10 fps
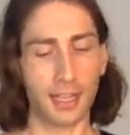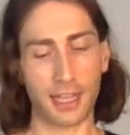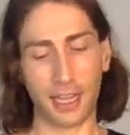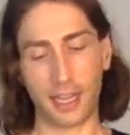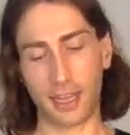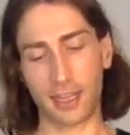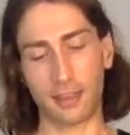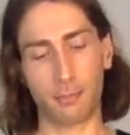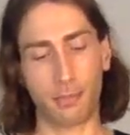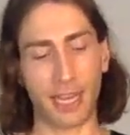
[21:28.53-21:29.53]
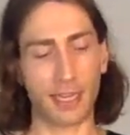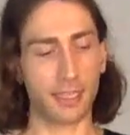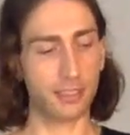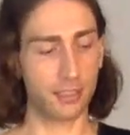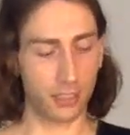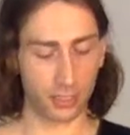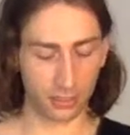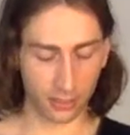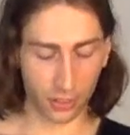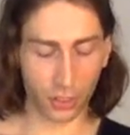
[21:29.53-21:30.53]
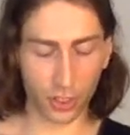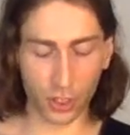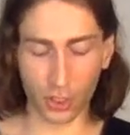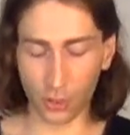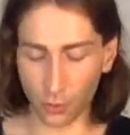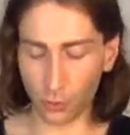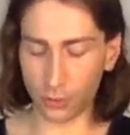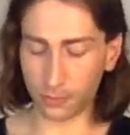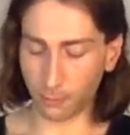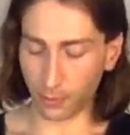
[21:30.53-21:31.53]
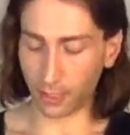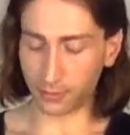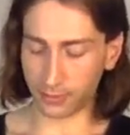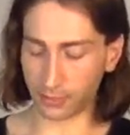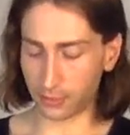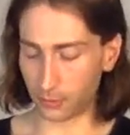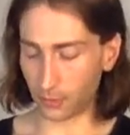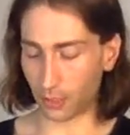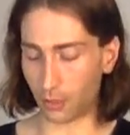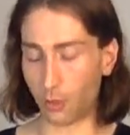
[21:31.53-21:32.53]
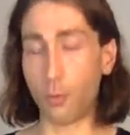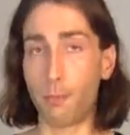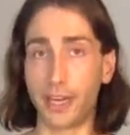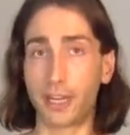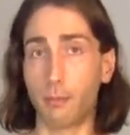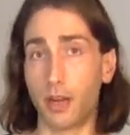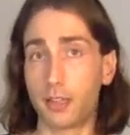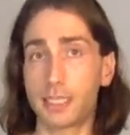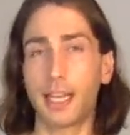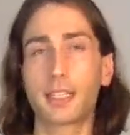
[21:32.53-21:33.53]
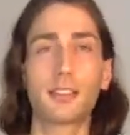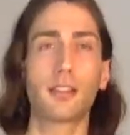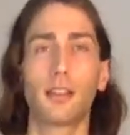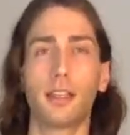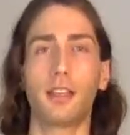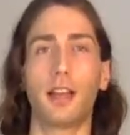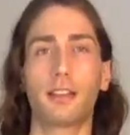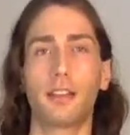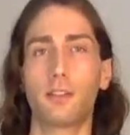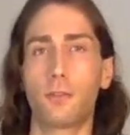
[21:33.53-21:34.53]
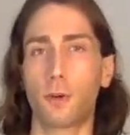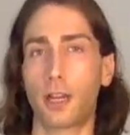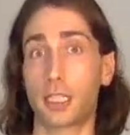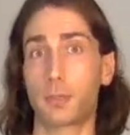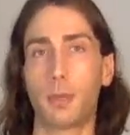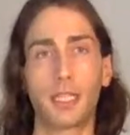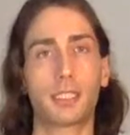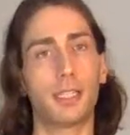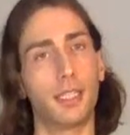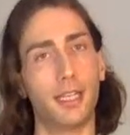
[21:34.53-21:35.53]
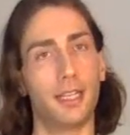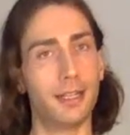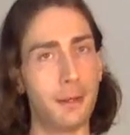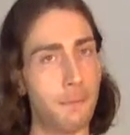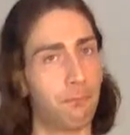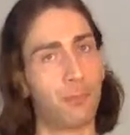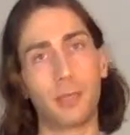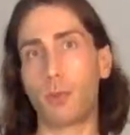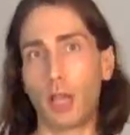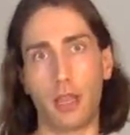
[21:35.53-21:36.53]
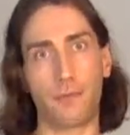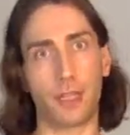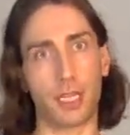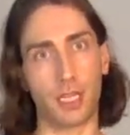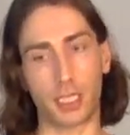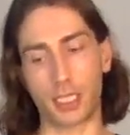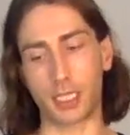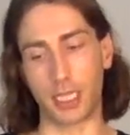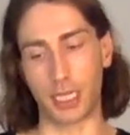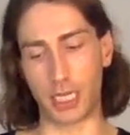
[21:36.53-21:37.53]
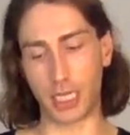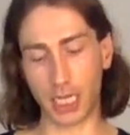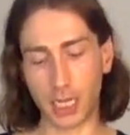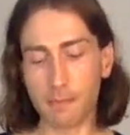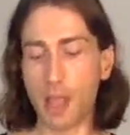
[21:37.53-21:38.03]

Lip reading: And the back is just cute, but, you know, big butt actually, I think for especially people living in the city,